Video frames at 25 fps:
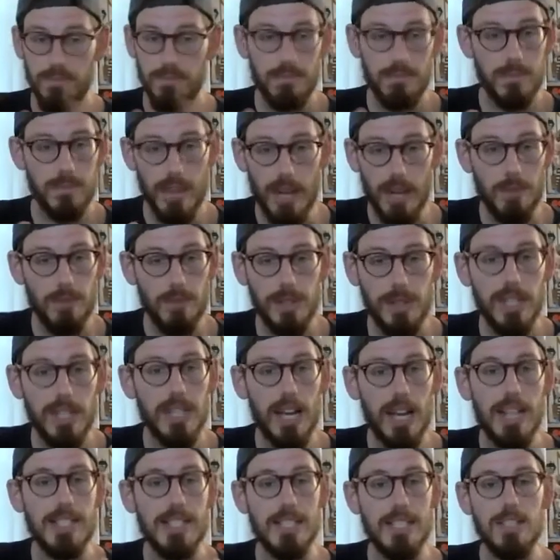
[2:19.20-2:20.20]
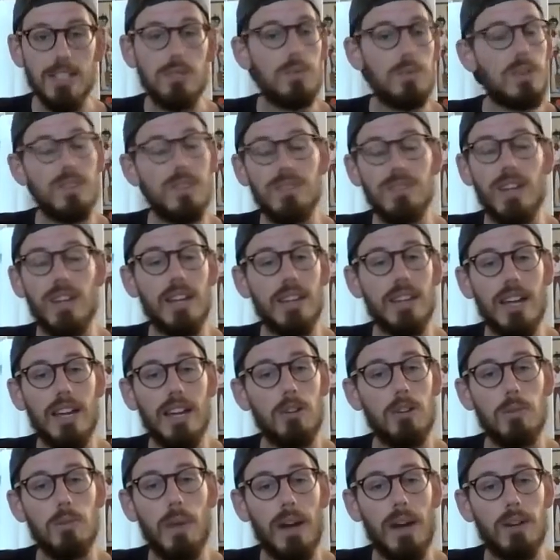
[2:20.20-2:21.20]
They realize that you would have done that
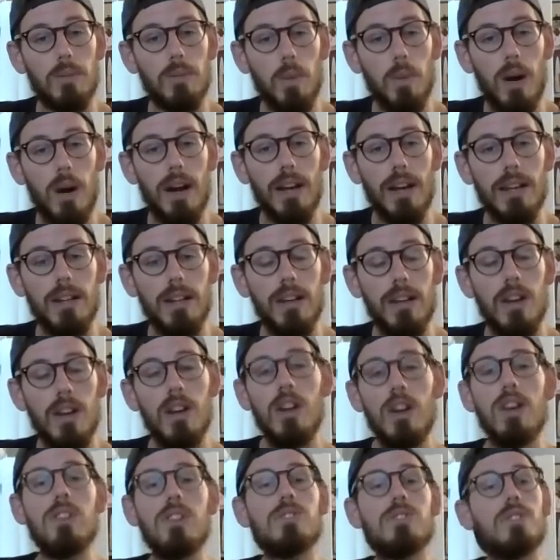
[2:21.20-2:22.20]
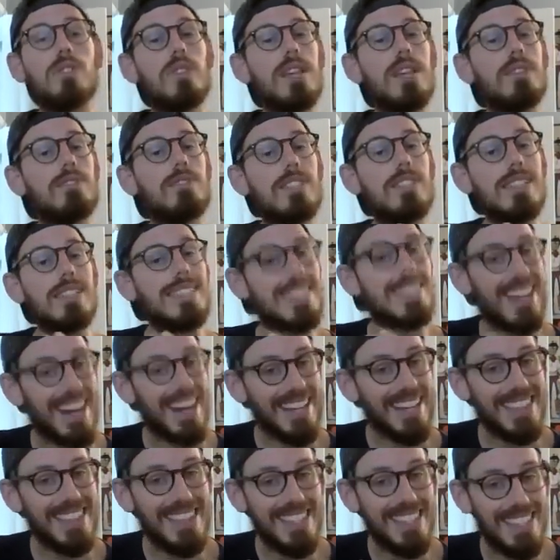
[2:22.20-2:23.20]
no matter what. So they've
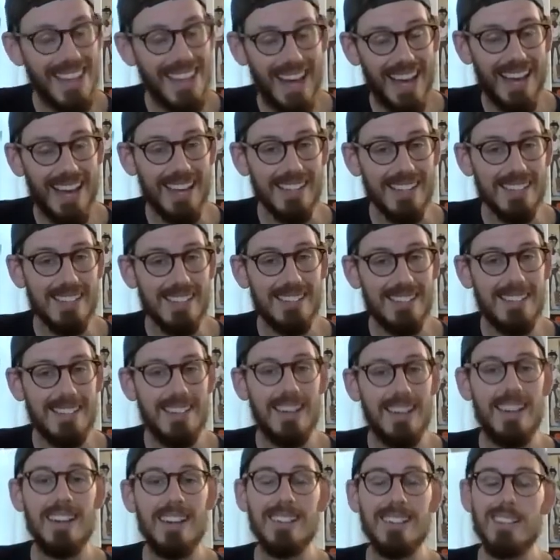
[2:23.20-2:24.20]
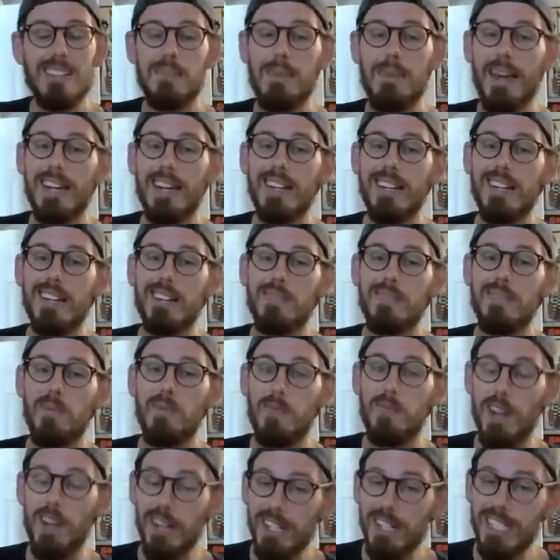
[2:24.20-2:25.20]
designed the test to make it
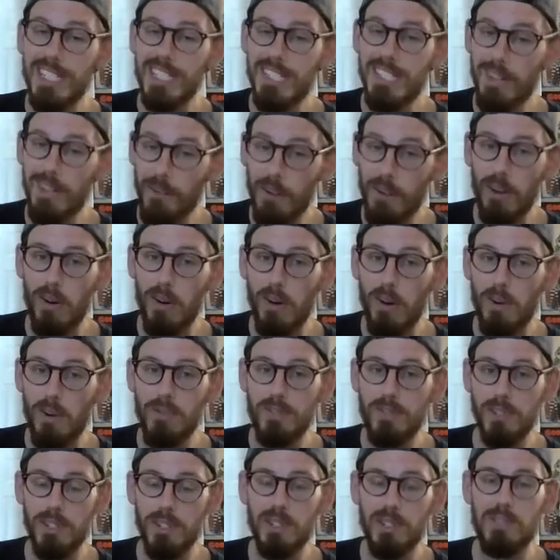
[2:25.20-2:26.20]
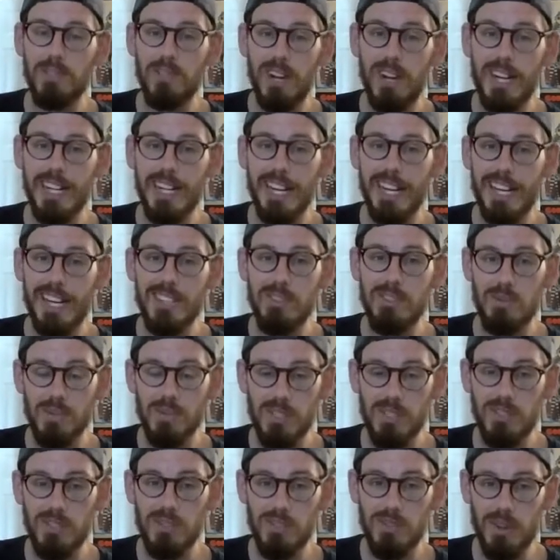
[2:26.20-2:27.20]
very difficult for you to find answers
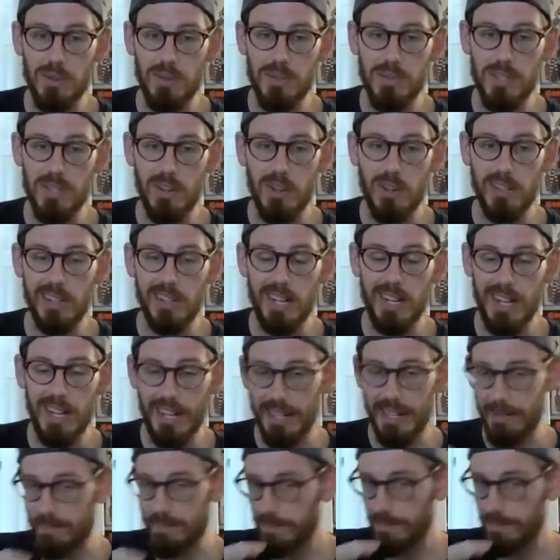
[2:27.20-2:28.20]
in your notes and online.